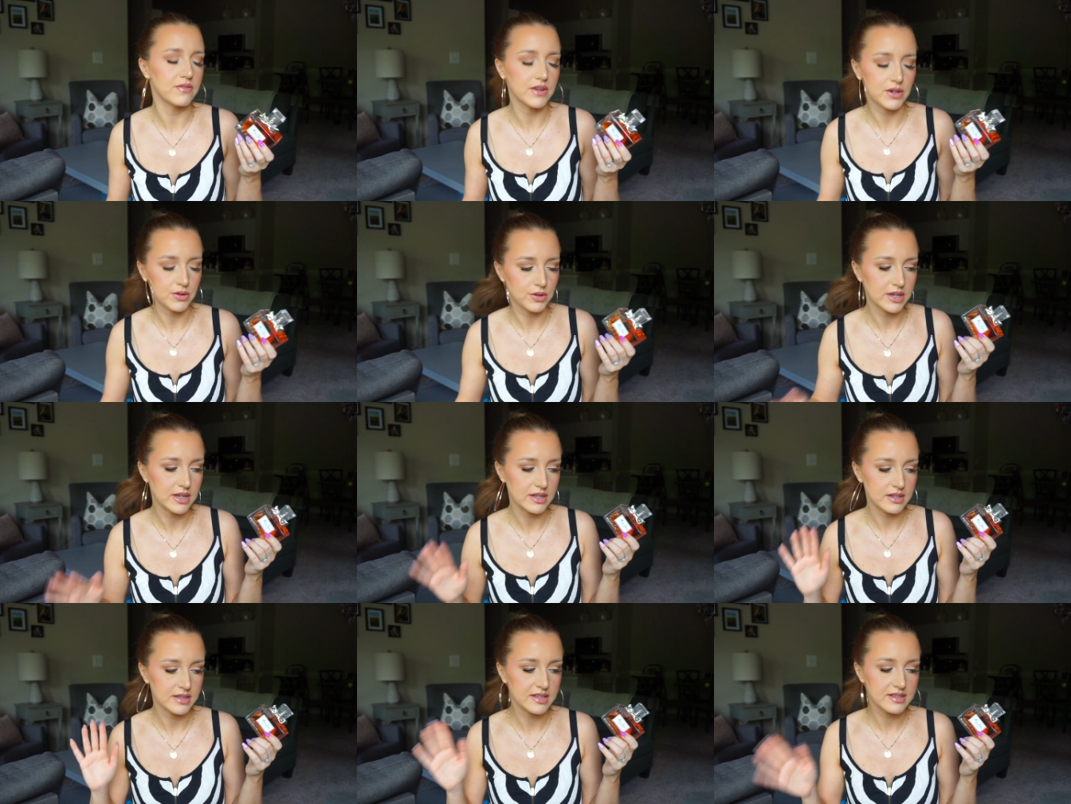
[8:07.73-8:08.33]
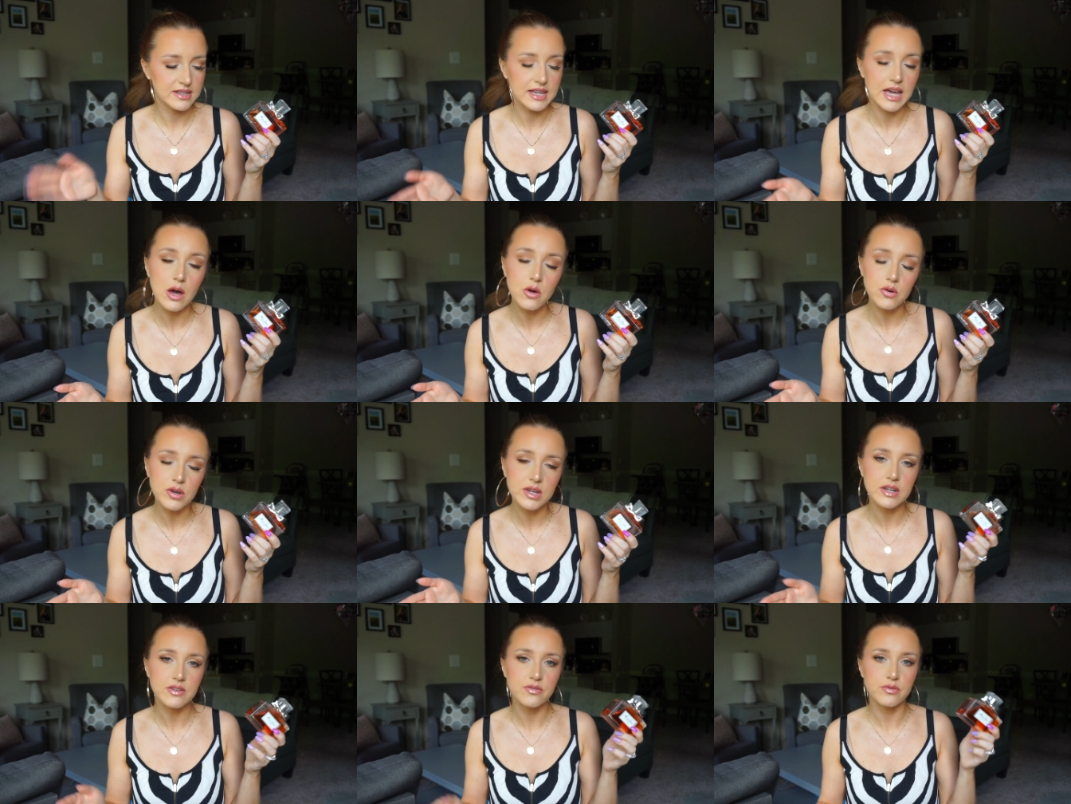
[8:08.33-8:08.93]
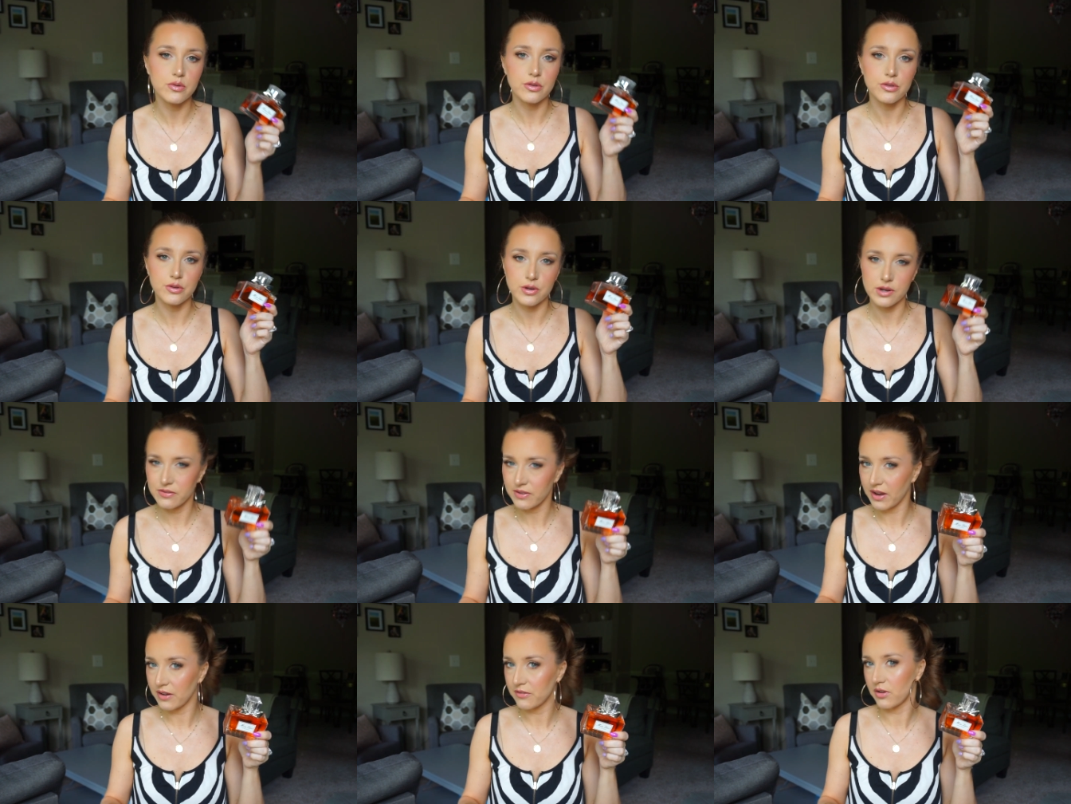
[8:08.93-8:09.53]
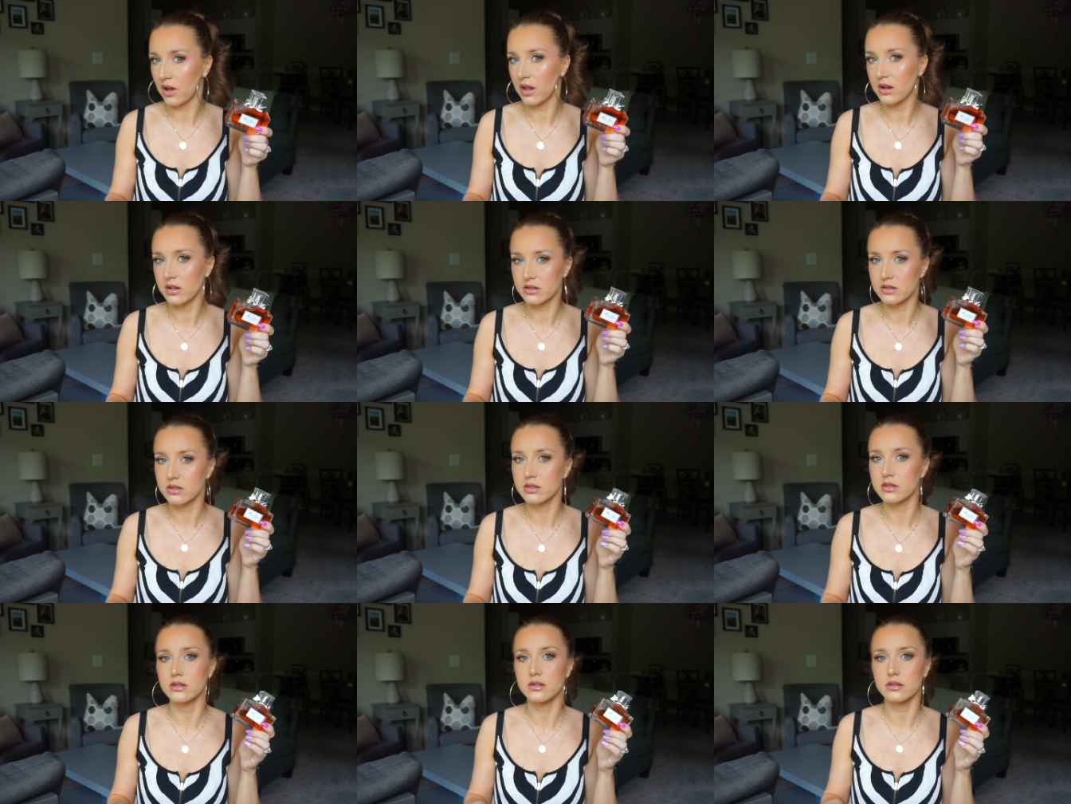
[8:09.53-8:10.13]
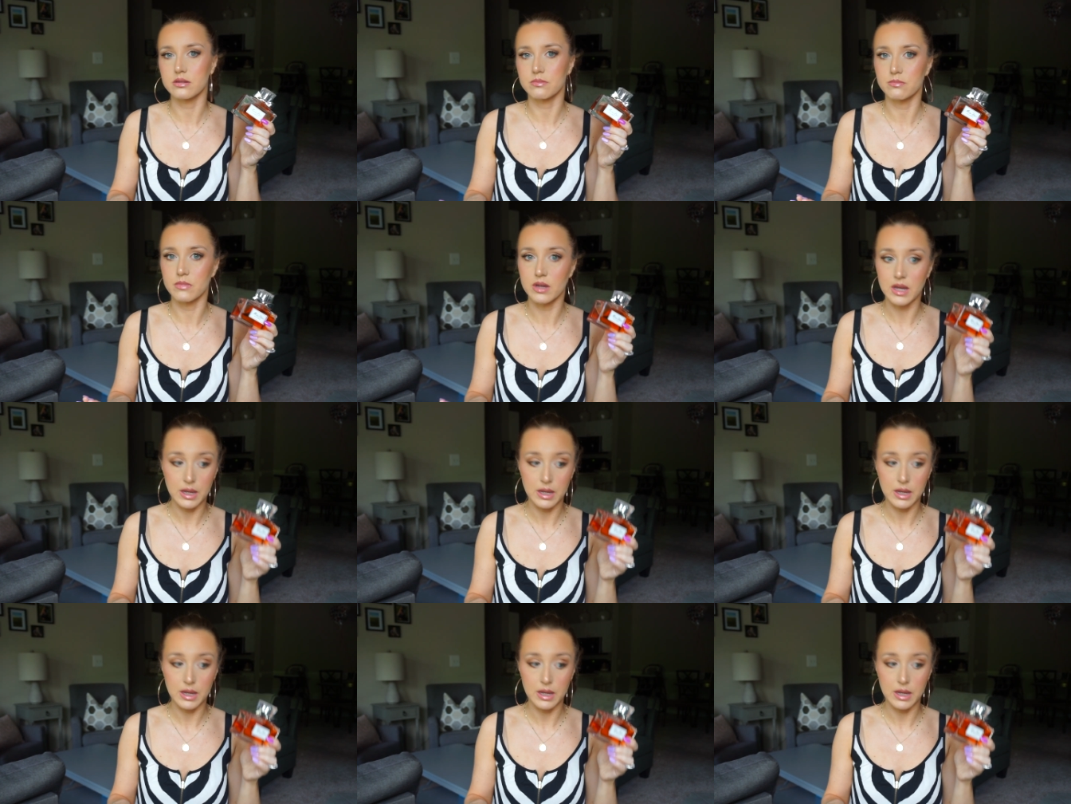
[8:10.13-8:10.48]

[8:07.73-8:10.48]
very discounted for $35 um,